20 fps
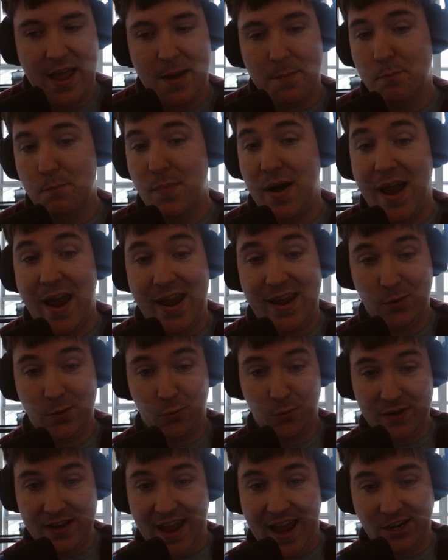My
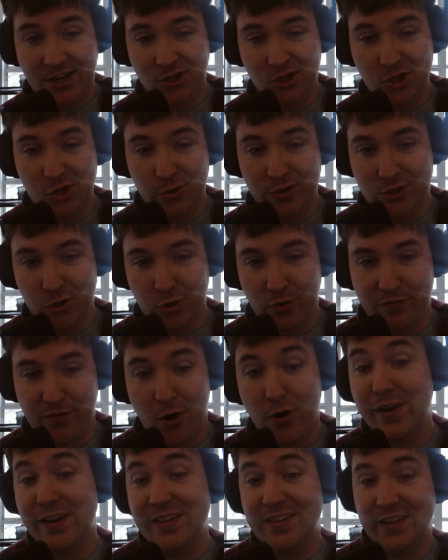reaction to it so
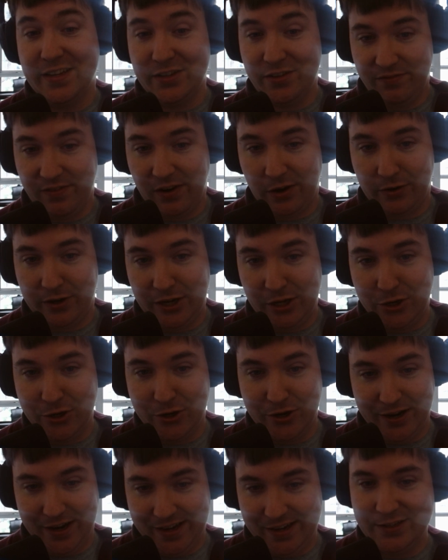far is that it's very
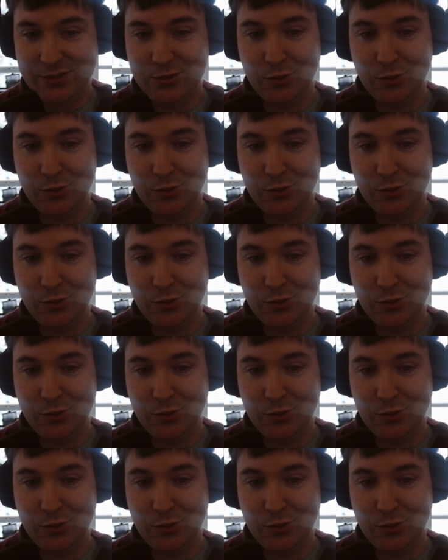good.